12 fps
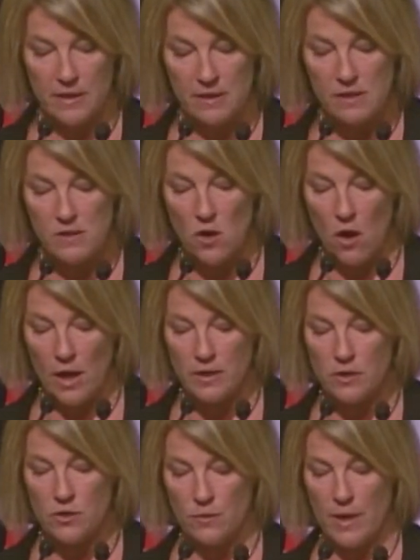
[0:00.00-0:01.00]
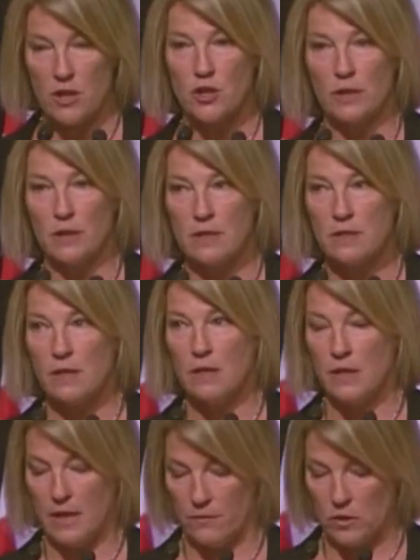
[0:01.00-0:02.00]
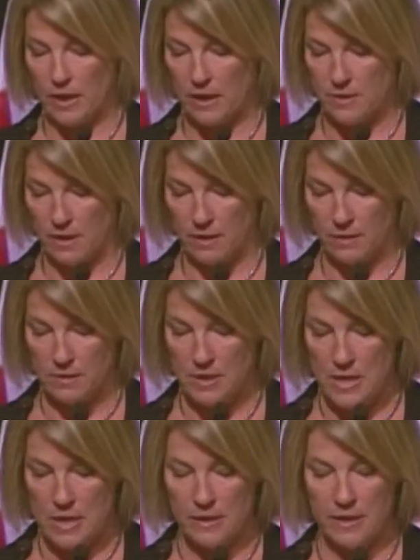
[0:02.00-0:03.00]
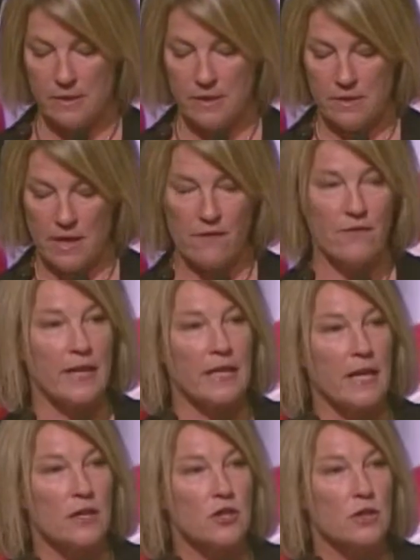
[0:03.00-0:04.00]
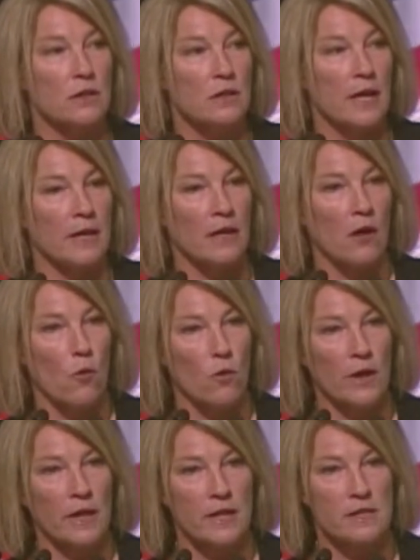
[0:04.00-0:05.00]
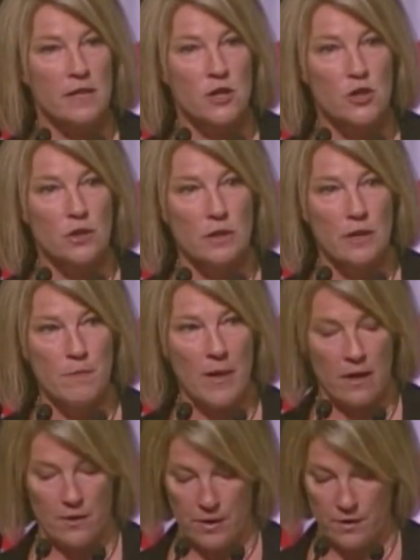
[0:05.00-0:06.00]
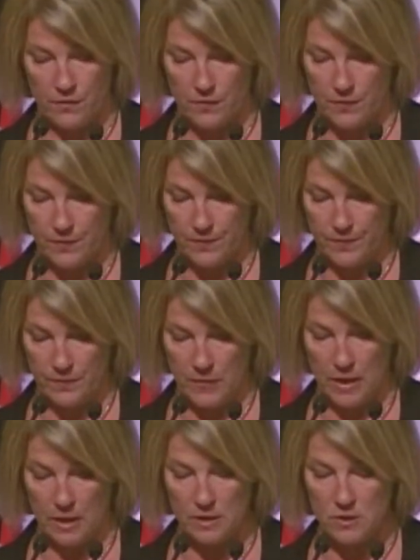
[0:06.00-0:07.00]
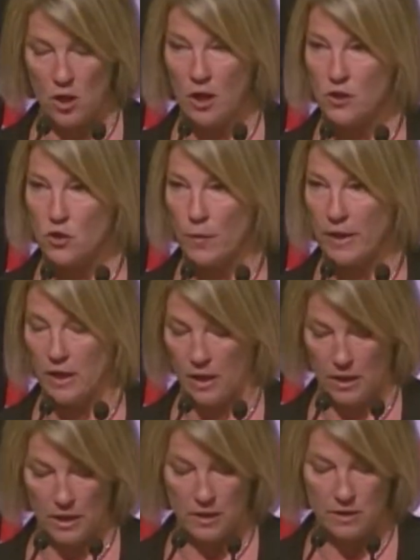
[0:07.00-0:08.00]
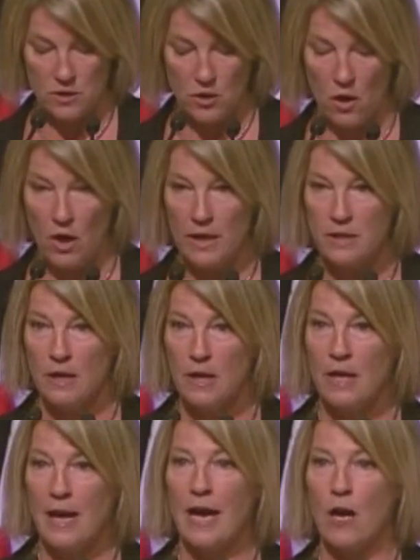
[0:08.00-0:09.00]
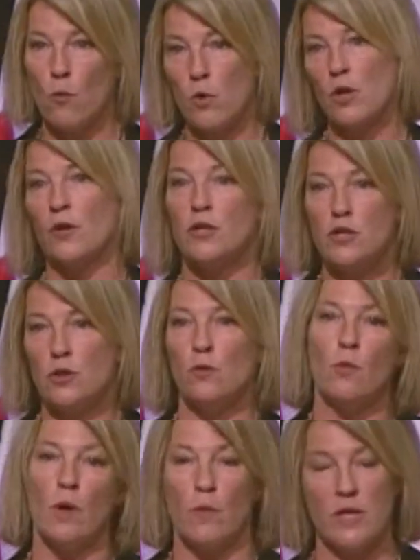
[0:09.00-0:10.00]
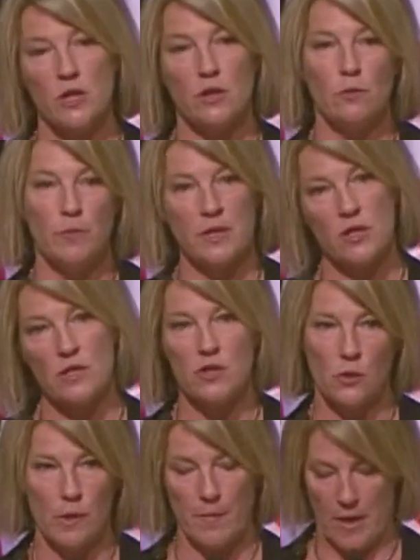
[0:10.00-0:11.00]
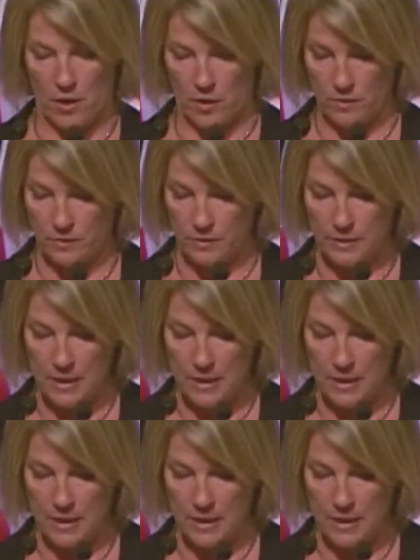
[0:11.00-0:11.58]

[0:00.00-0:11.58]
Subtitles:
This is not directionless navel-gazing. This is a financial and organizational imperative. It is not tweaking. It is not how we're going to do what we do, but just do it better.